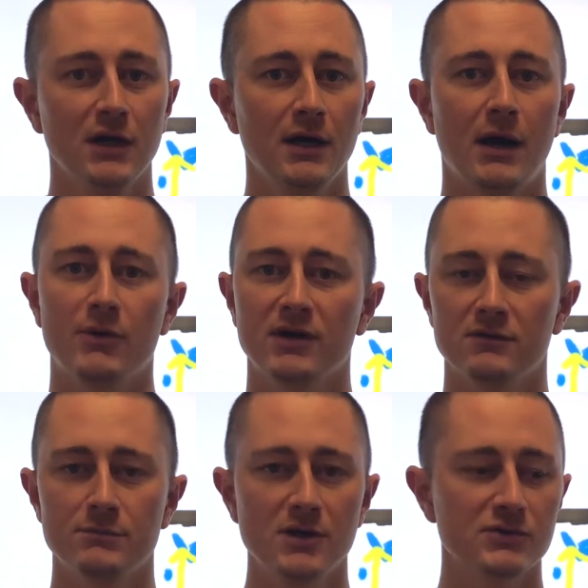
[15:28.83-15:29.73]
I want to give
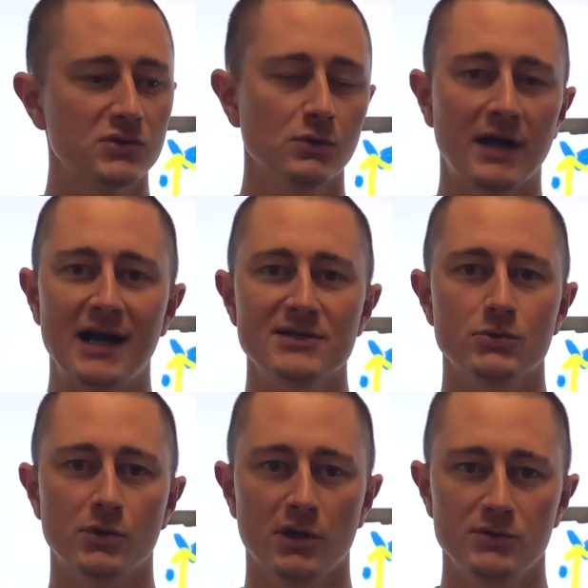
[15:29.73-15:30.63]
middle school or high
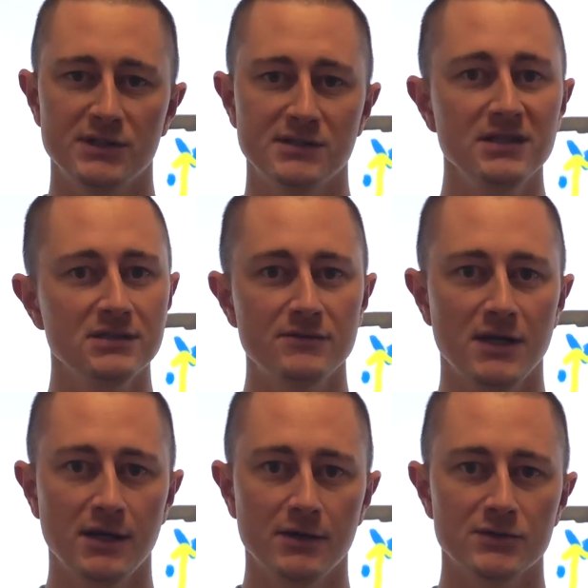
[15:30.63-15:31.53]
school coaches these
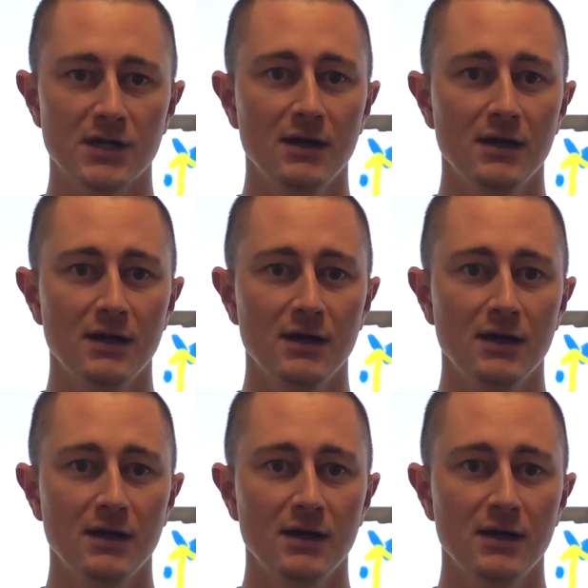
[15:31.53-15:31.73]
videos